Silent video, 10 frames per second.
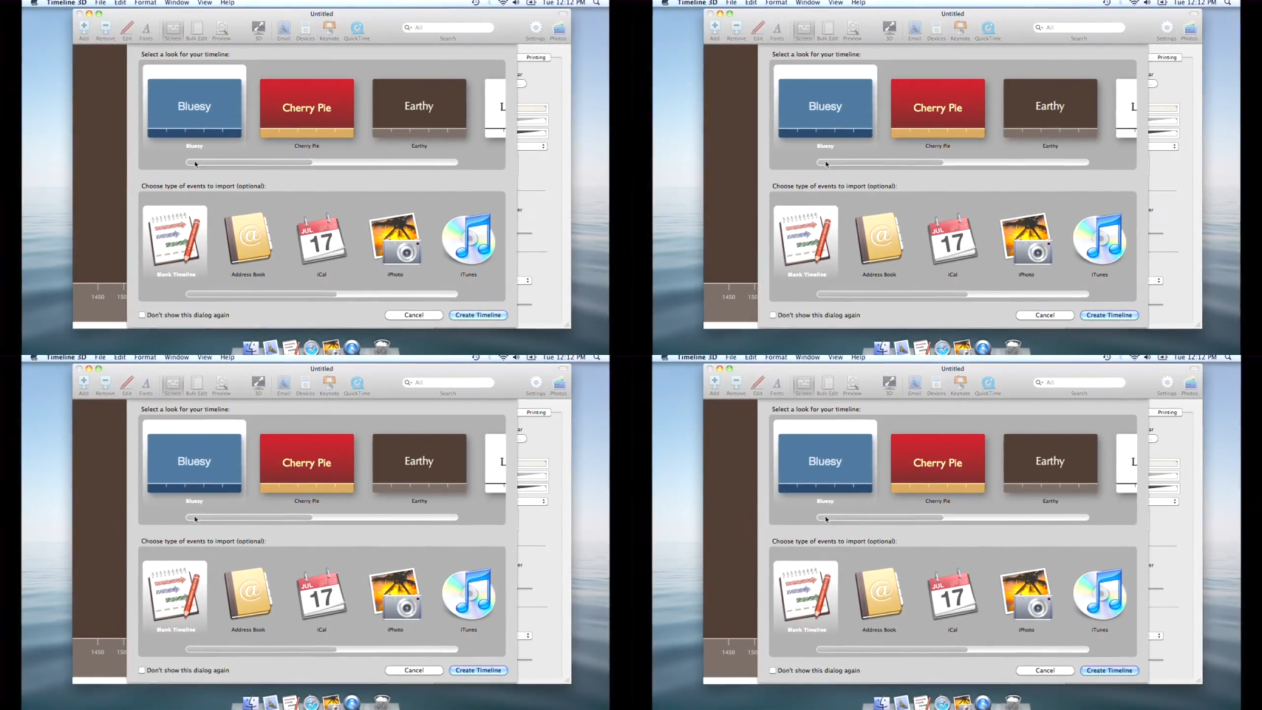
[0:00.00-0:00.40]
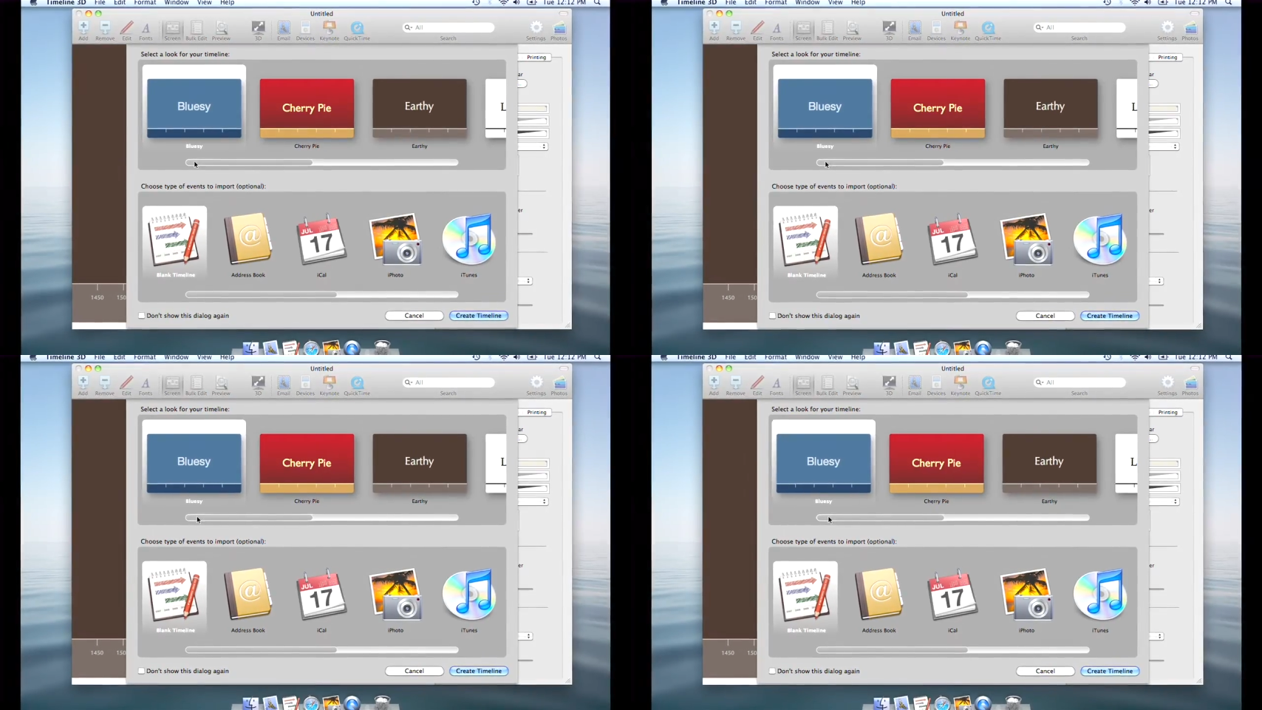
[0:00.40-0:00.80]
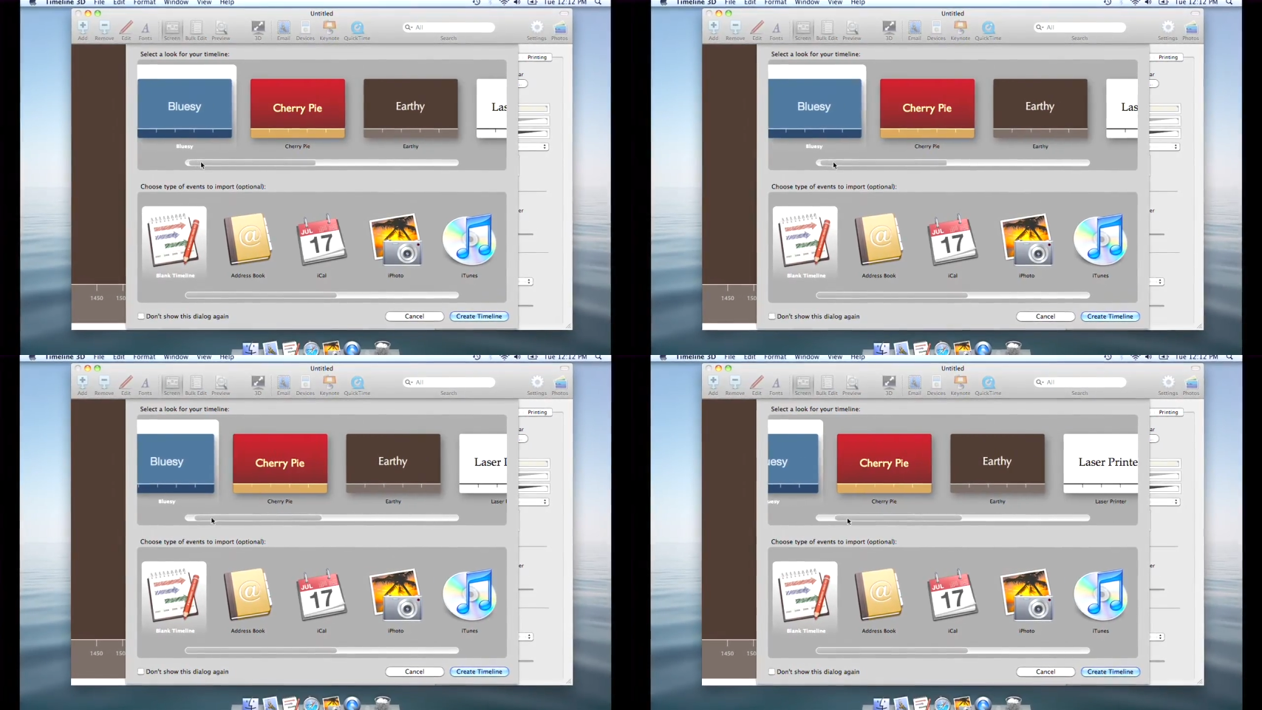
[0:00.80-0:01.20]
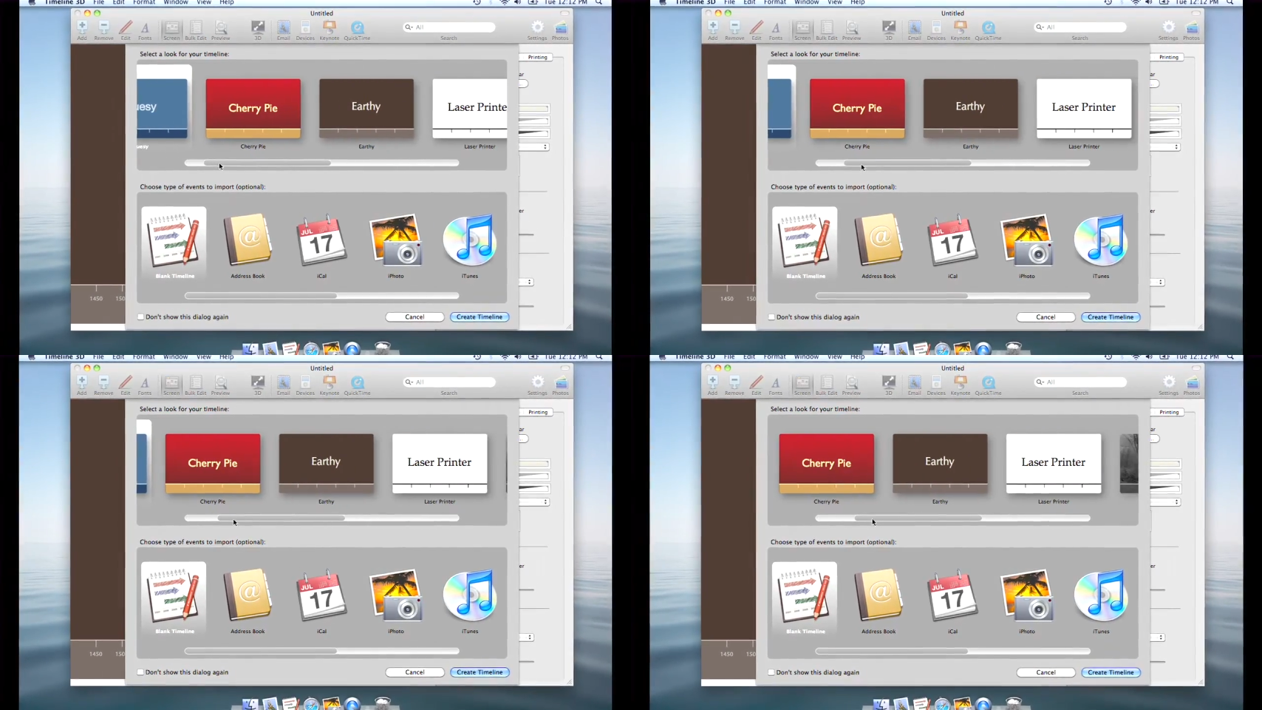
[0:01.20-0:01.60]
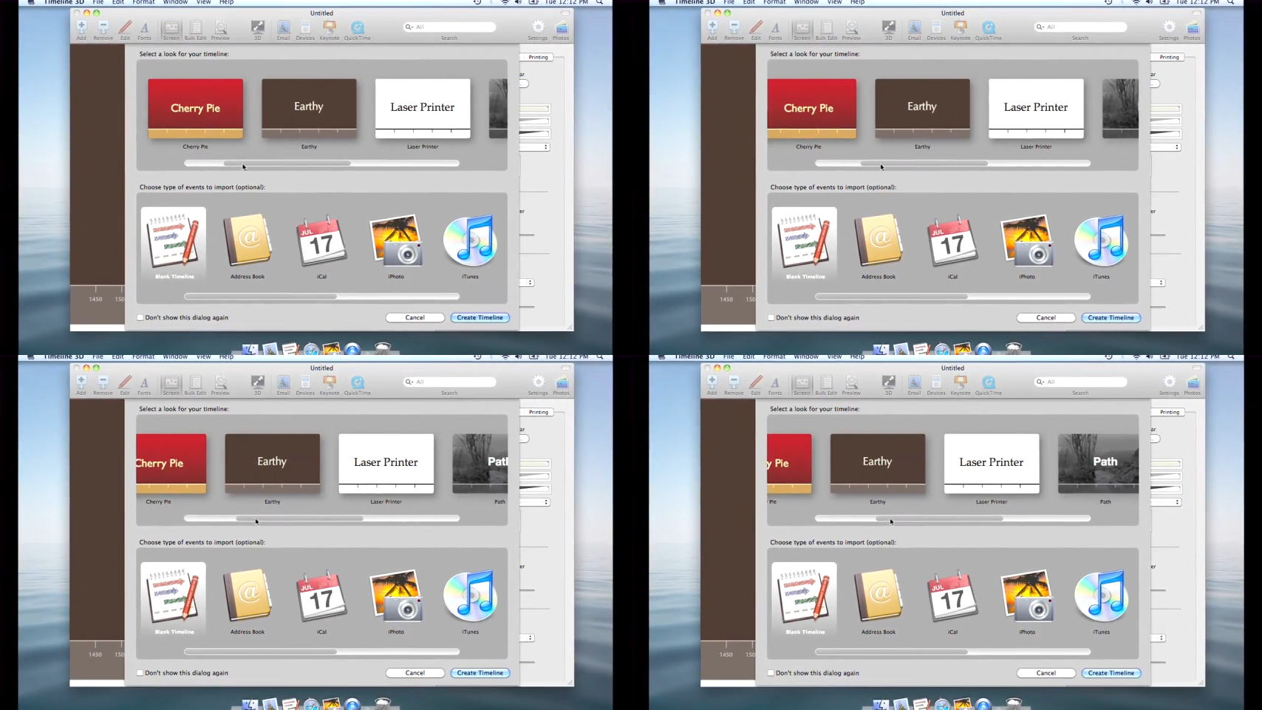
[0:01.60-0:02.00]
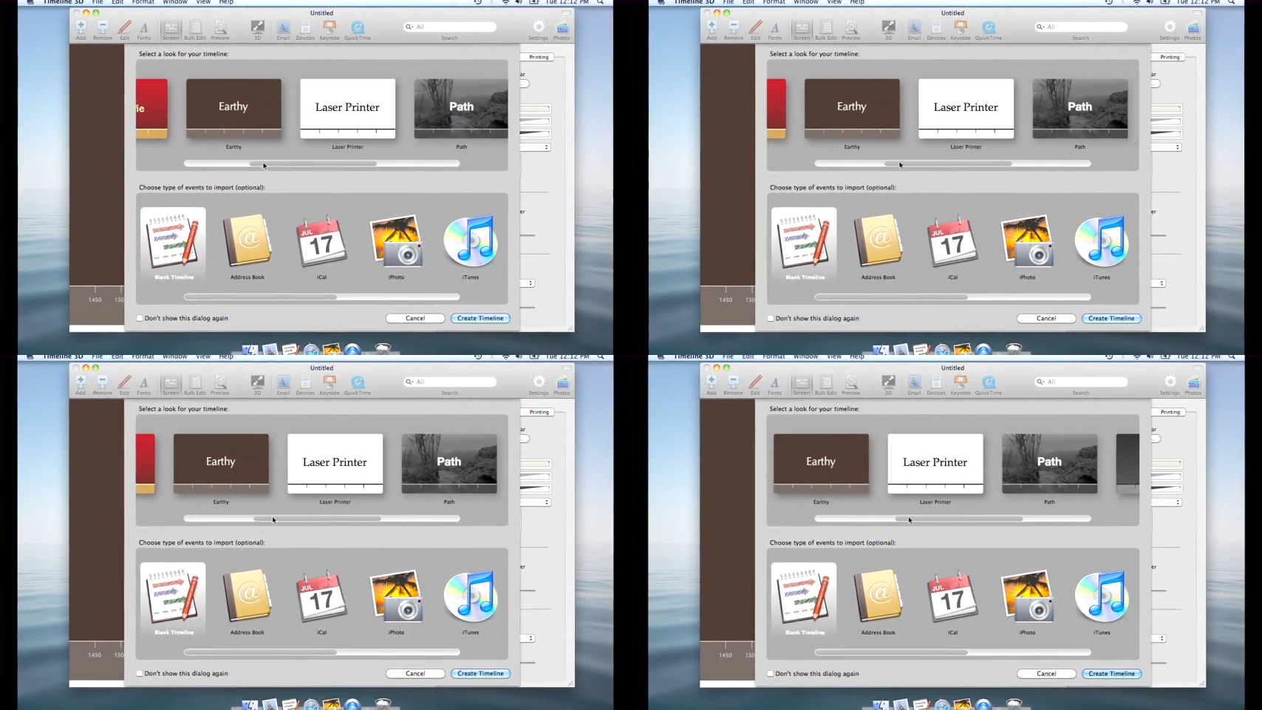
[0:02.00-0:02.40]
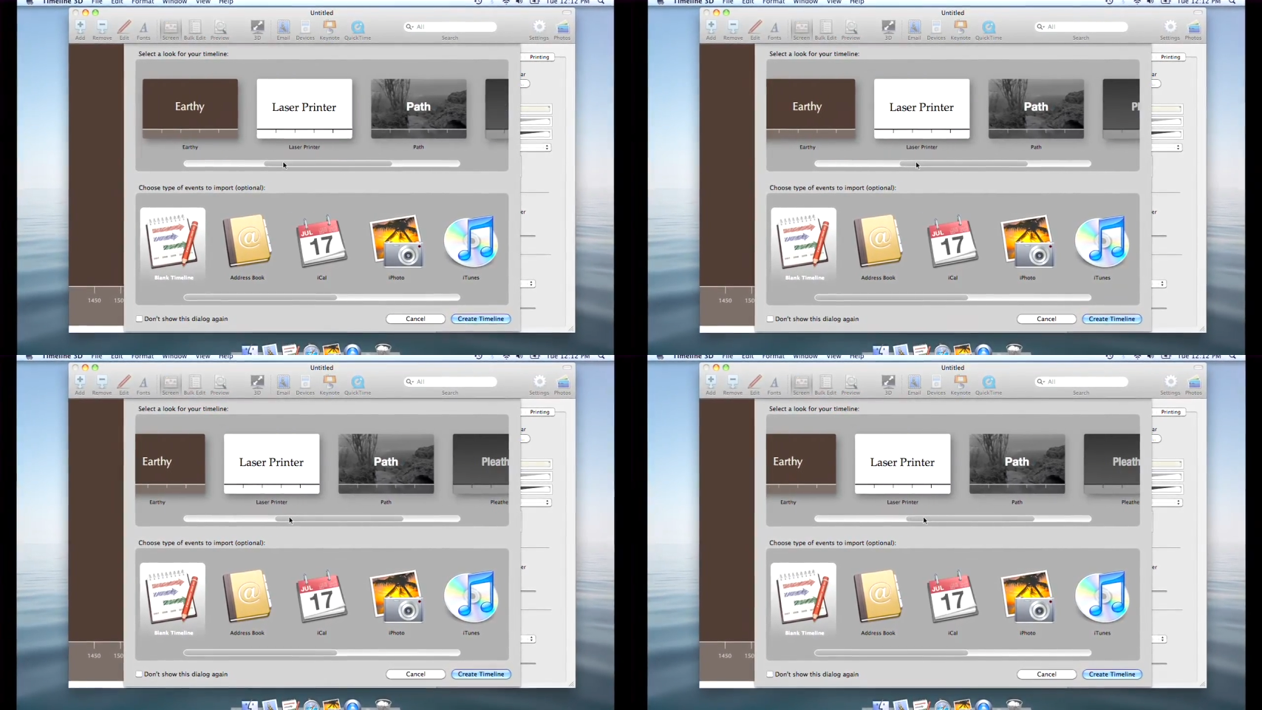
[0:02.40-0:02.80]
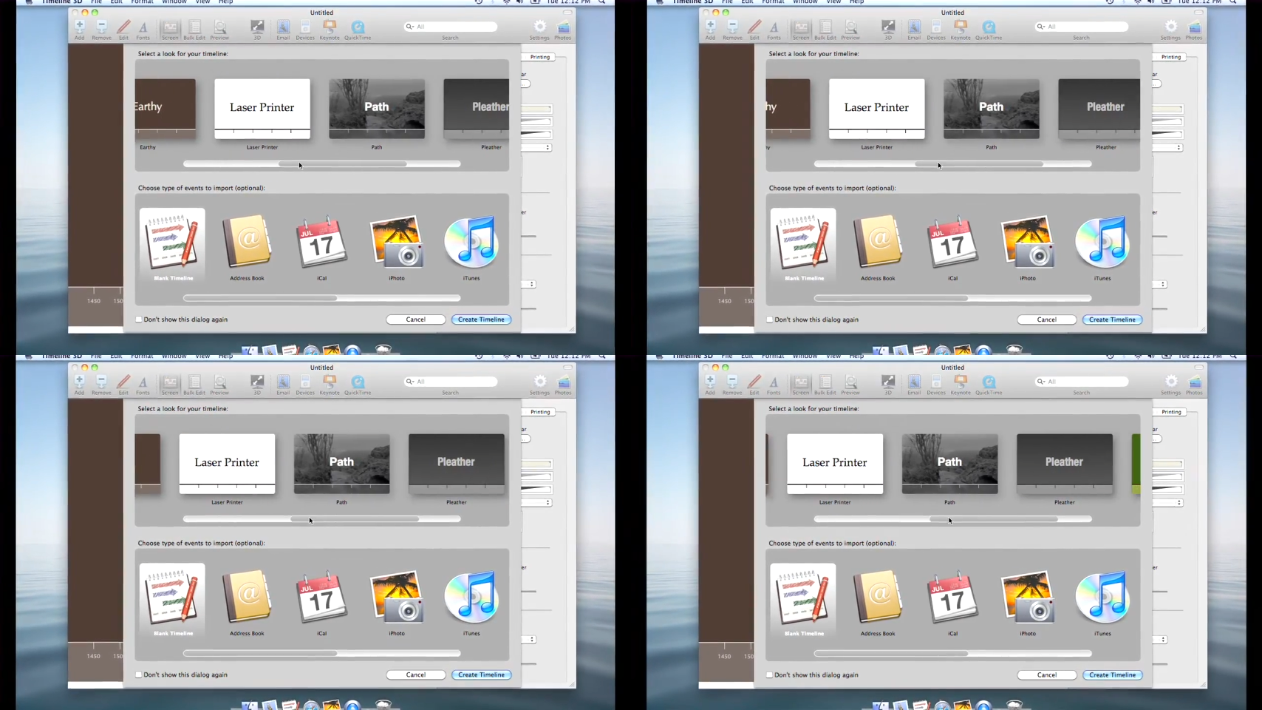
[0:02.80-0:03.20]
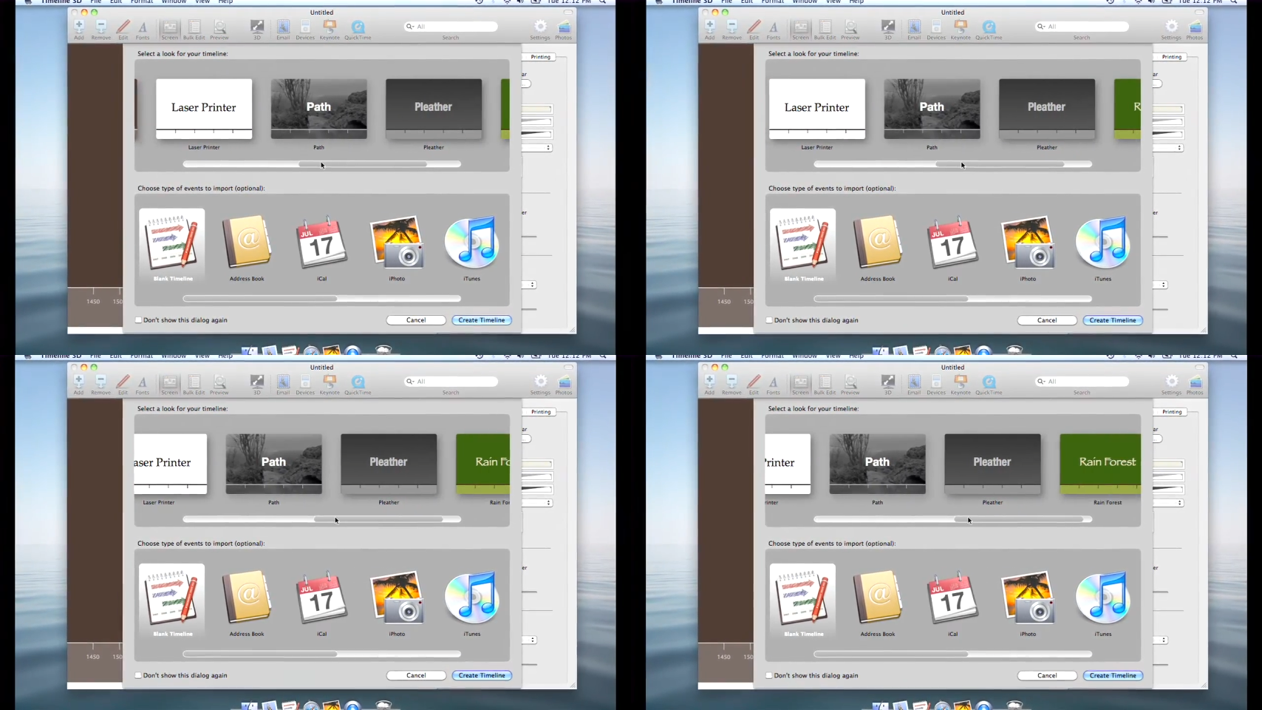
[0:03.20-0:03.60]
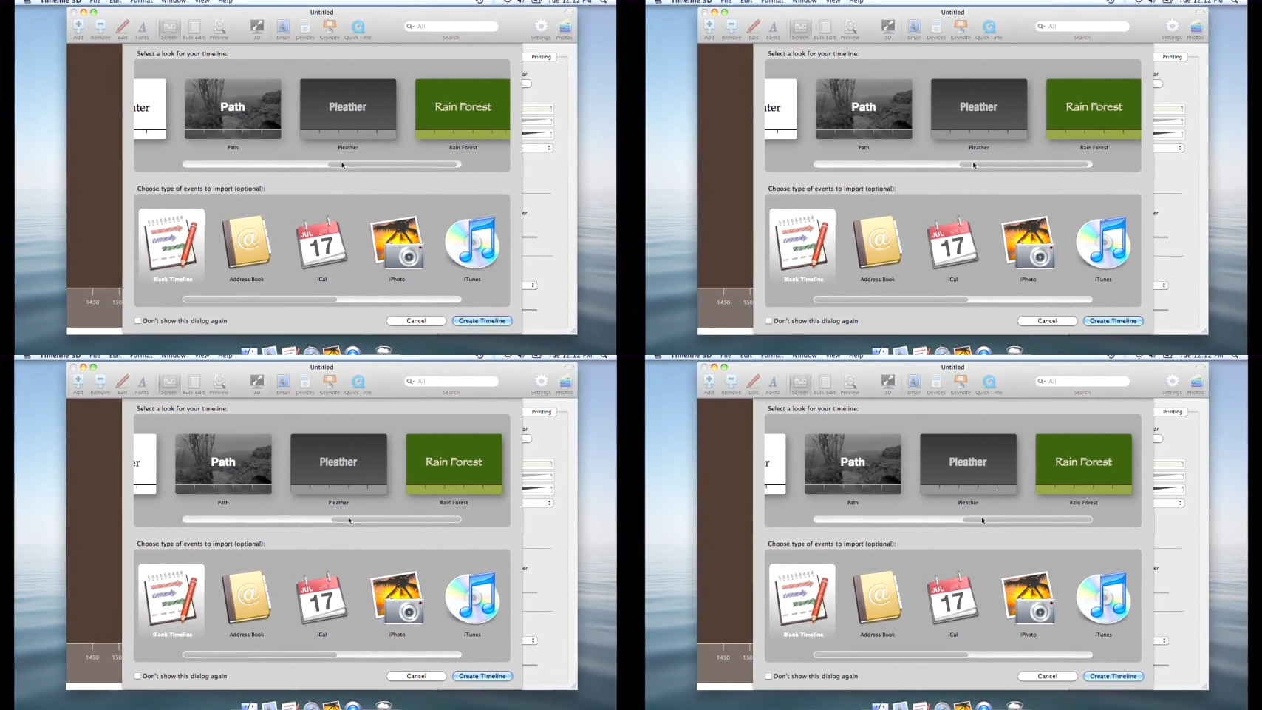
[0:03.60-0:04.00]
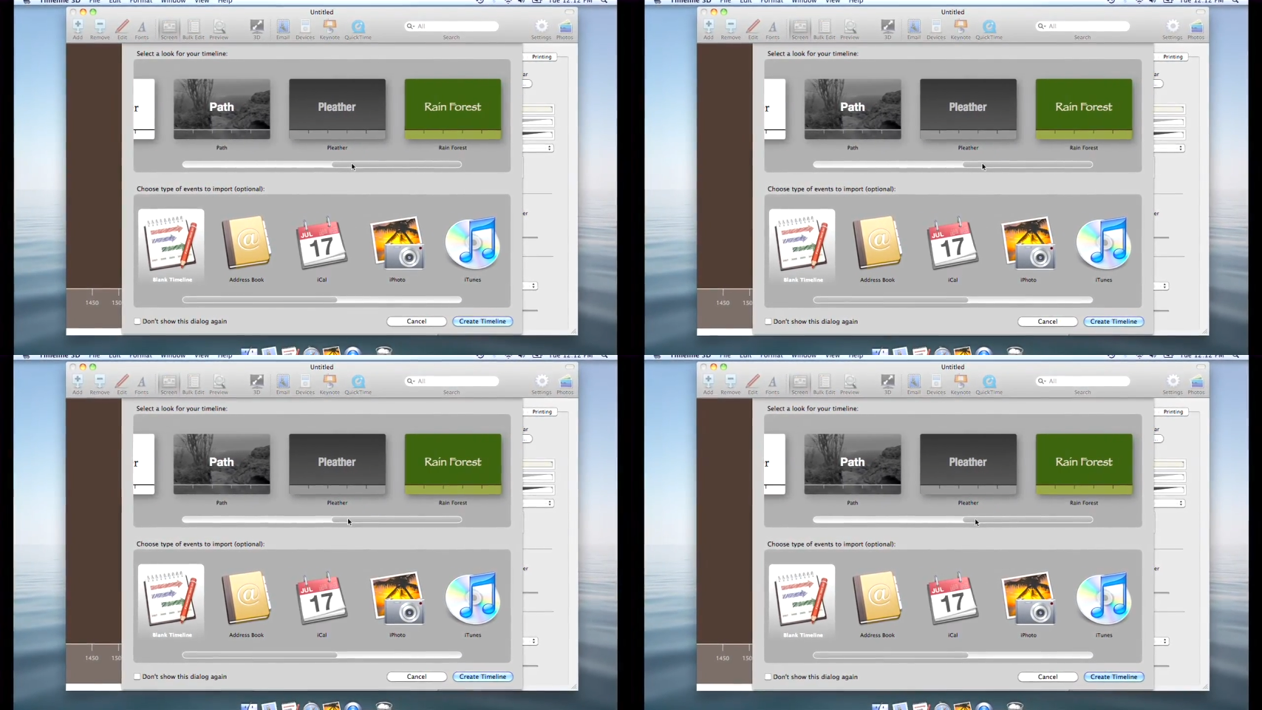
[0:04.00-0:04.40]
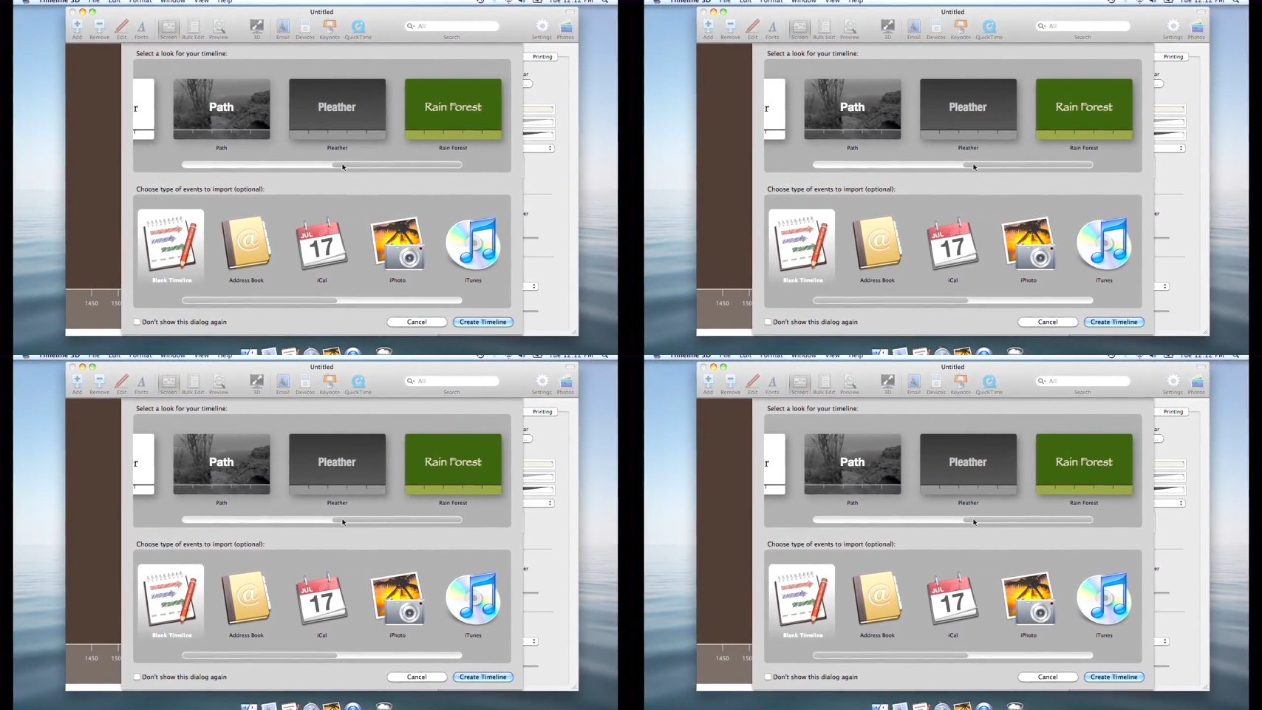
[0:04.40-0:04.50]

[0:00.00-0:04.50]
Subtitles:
No face is visible, so there are no lips to read.